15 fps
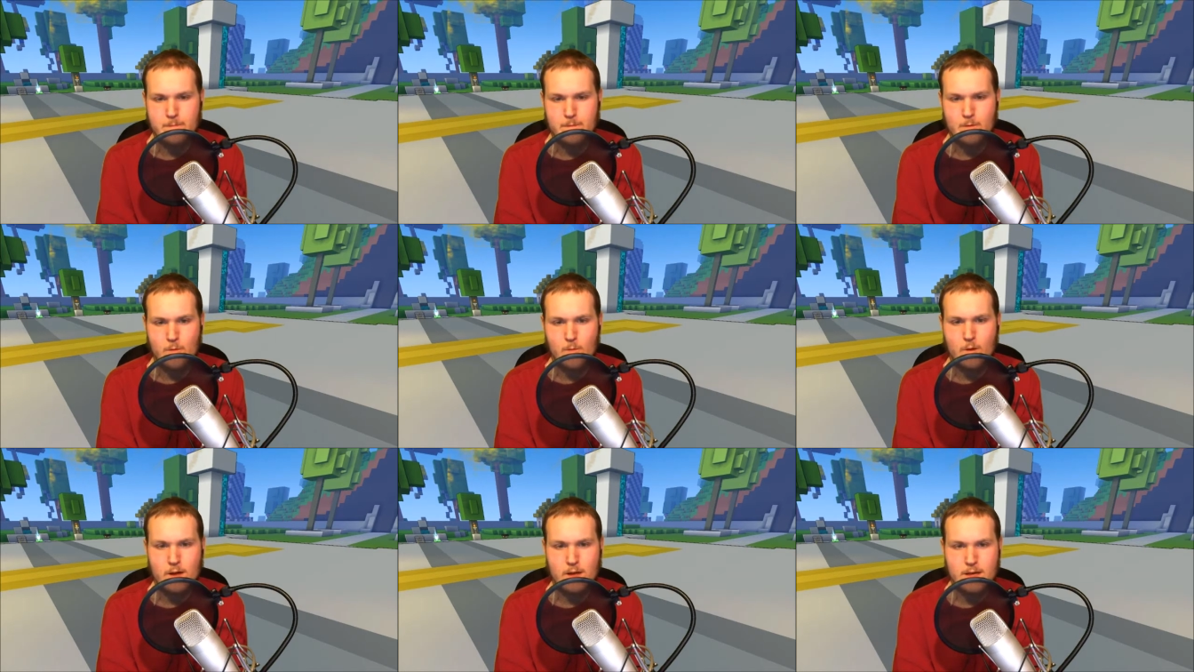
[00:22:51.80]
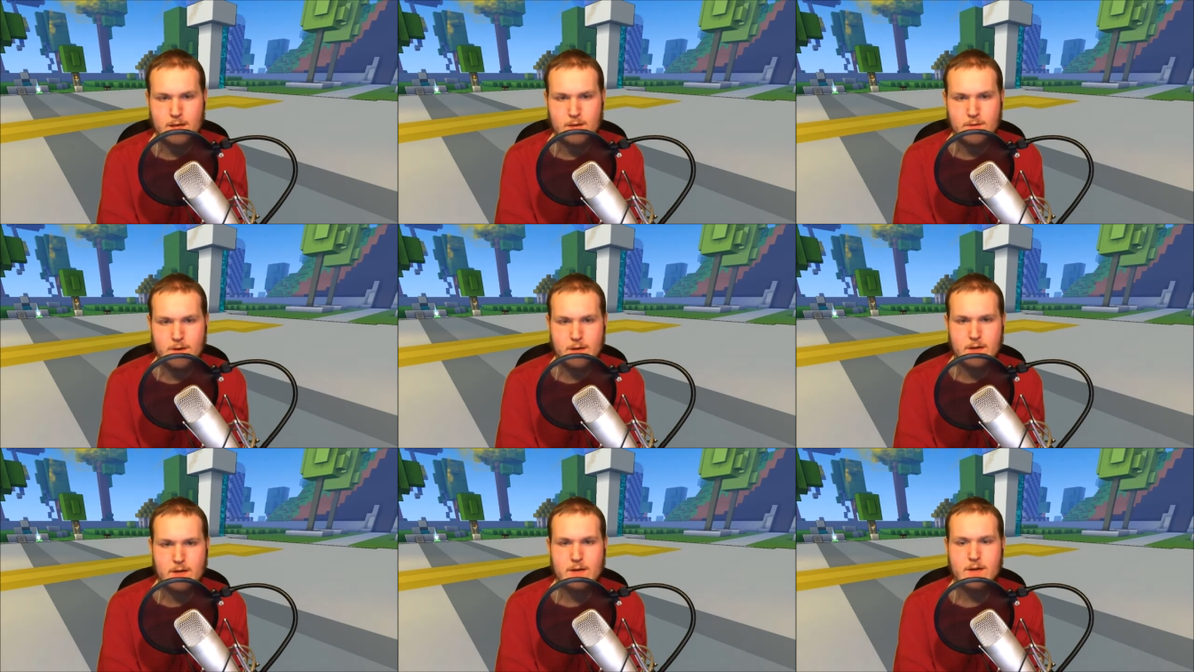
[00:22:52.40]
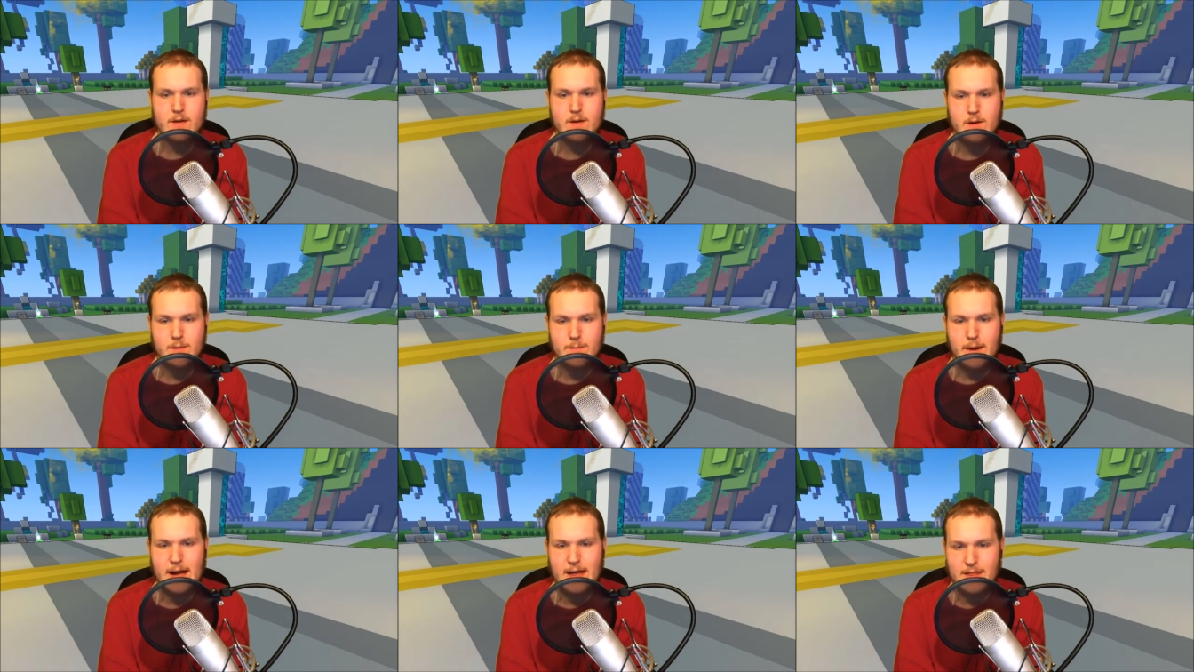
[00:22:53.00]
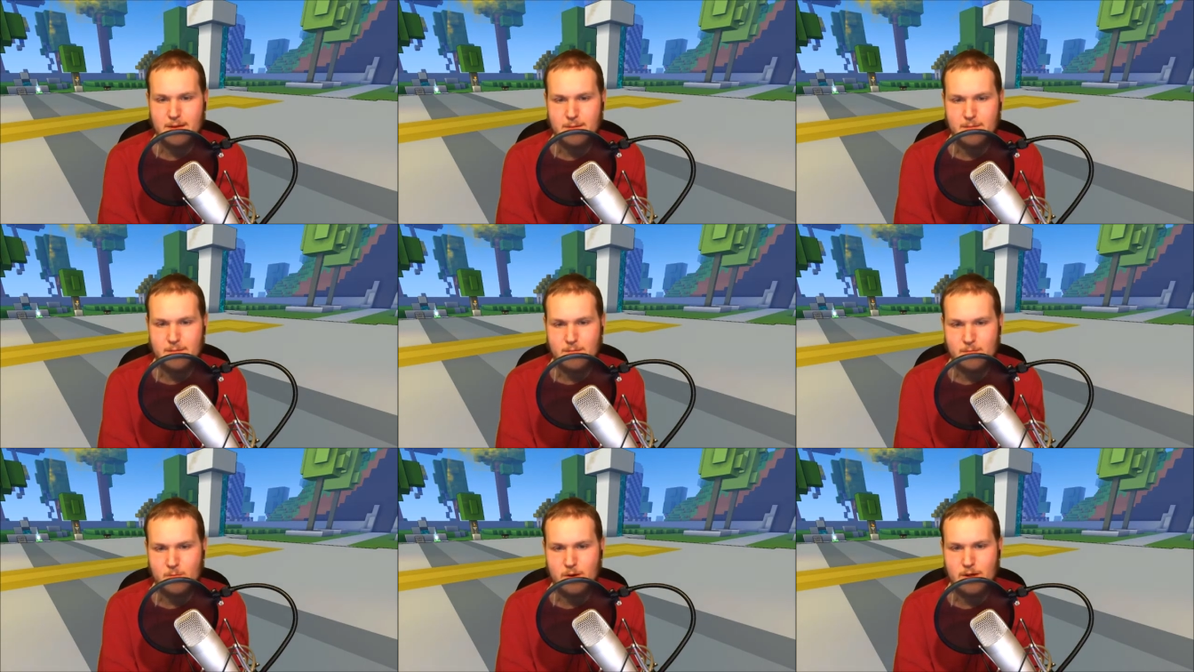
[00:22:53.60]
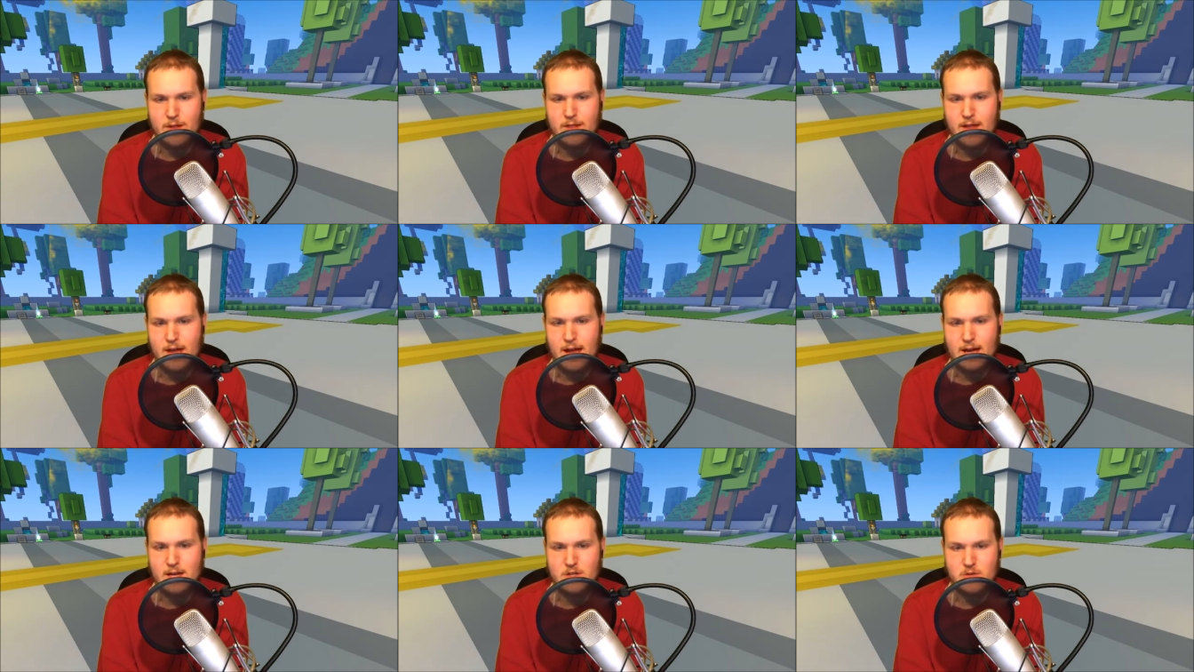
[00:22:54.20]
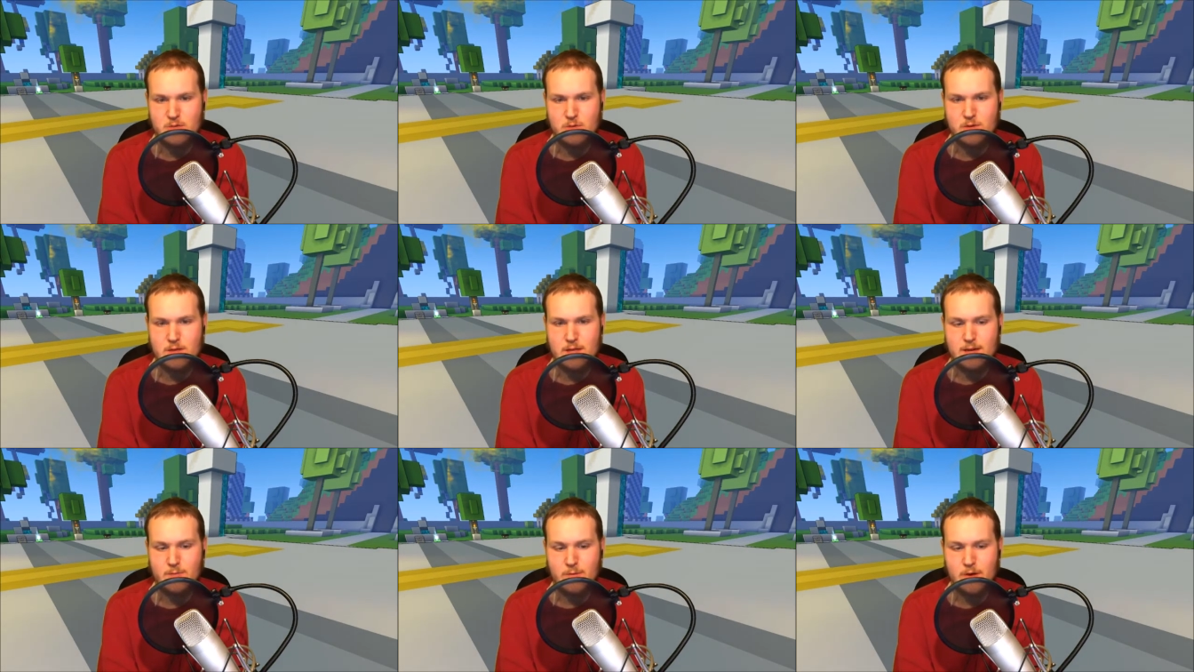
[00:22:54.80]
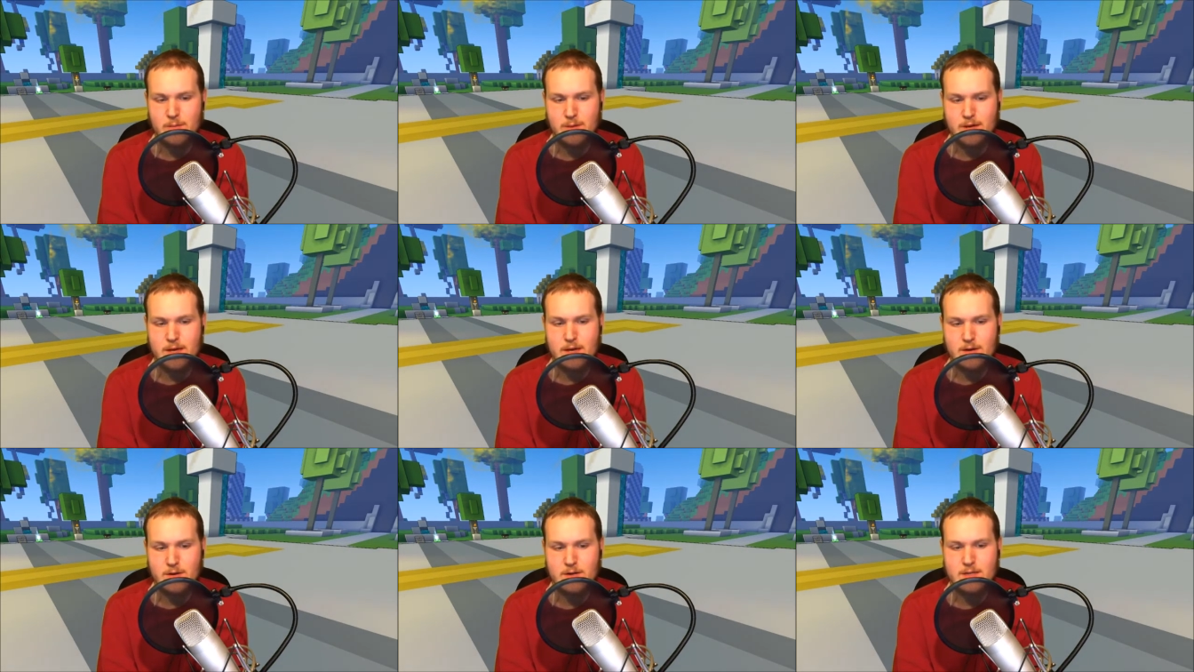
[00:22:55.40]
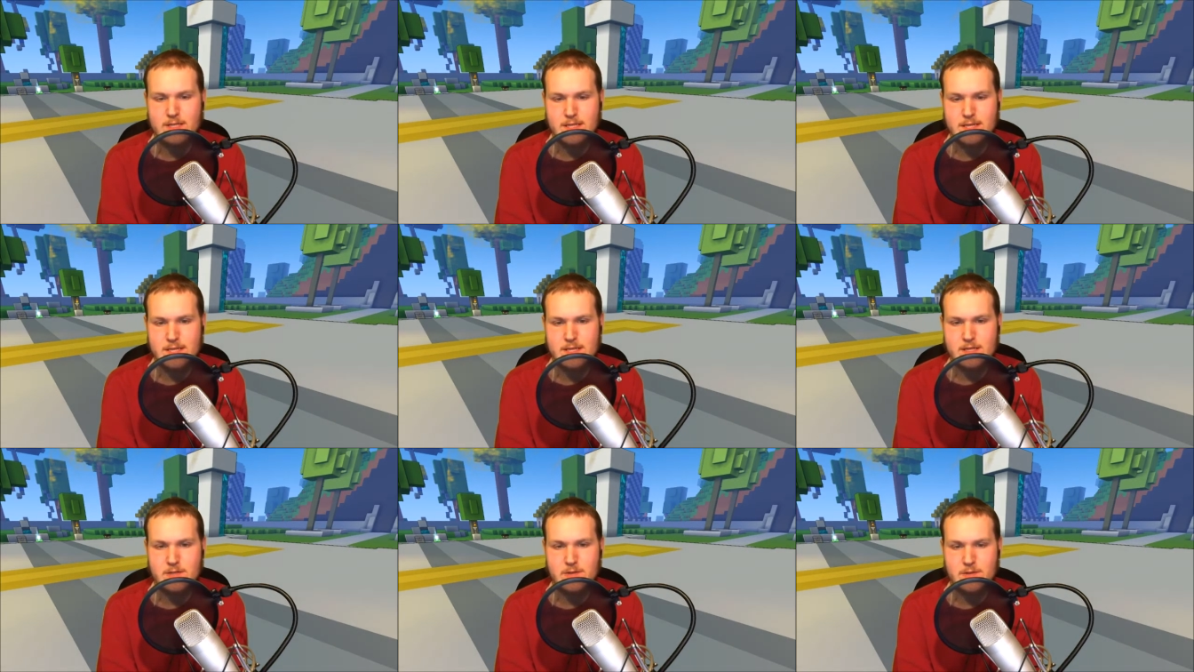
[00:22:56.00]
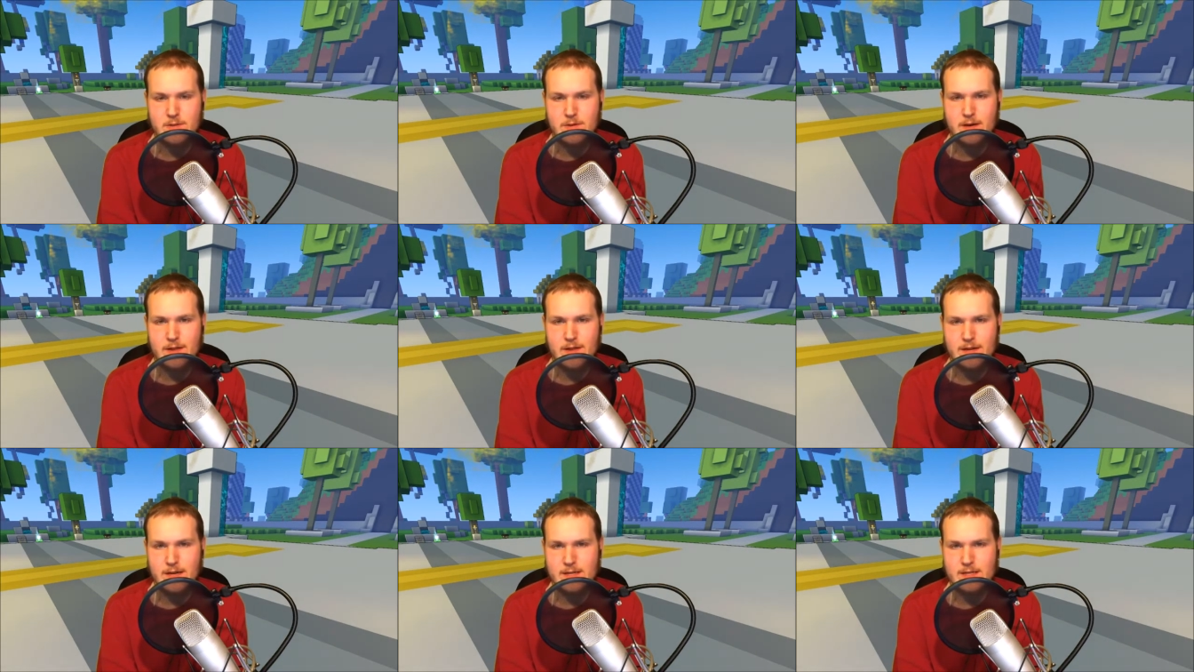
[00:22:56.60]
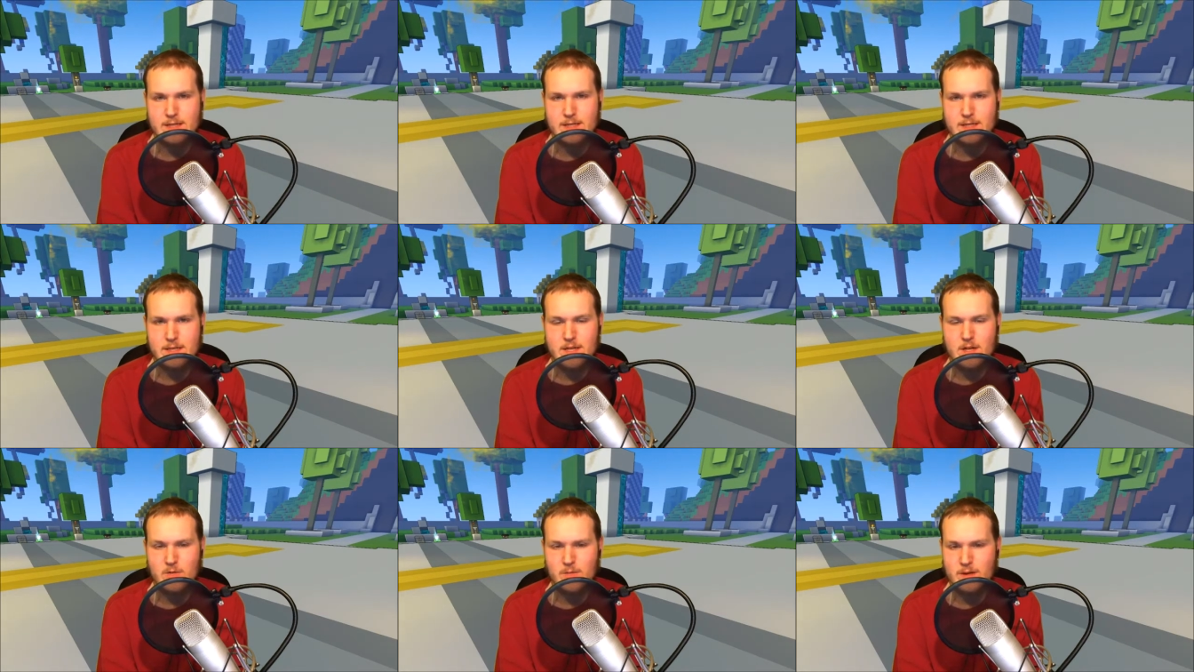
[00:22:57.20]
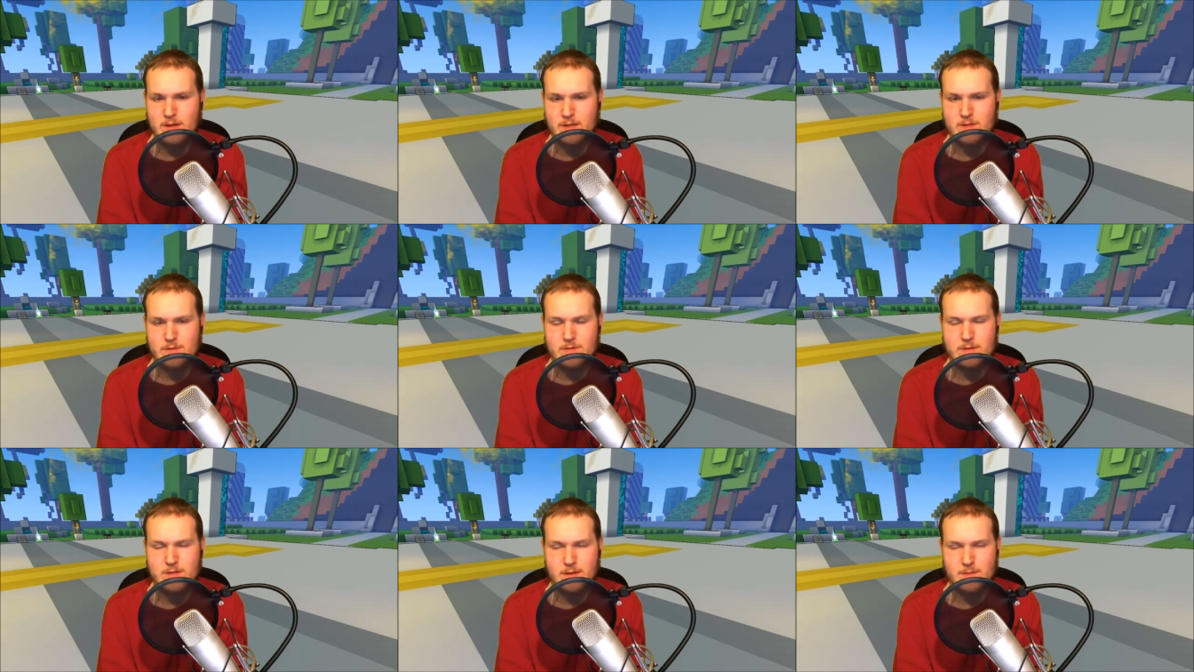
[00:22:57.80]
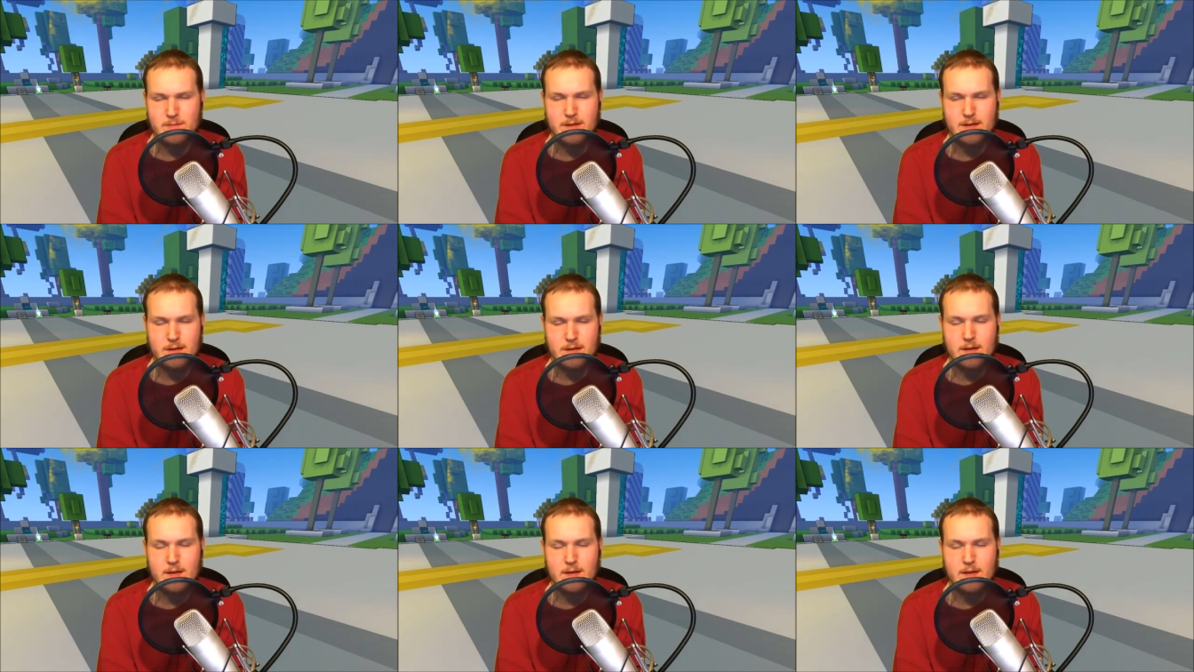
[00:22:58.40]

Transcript: Well, you can you can buy them with actual like real money currency to I think it's qubits or something.